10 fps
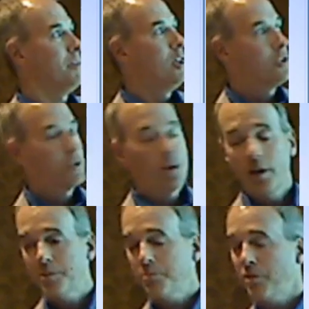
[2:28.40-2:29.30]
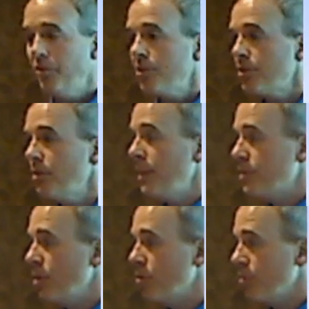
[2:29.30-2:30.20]
So it's professional and
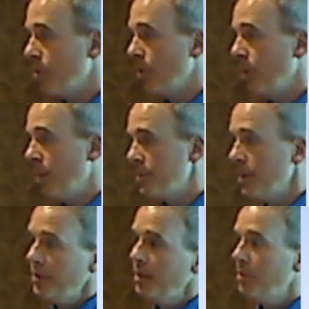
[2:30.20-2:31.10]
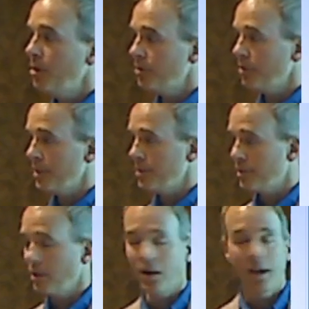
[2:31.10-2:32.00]
social programs, and I think both are
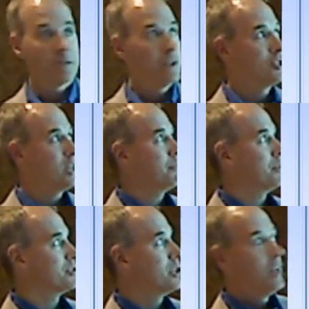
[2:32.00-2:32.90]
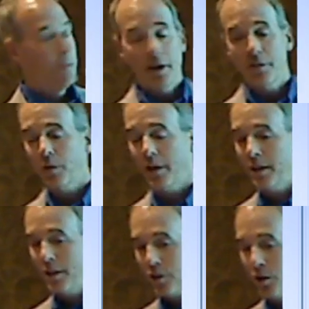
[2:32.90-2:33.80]
necessary. I've seen chapters, by the way, go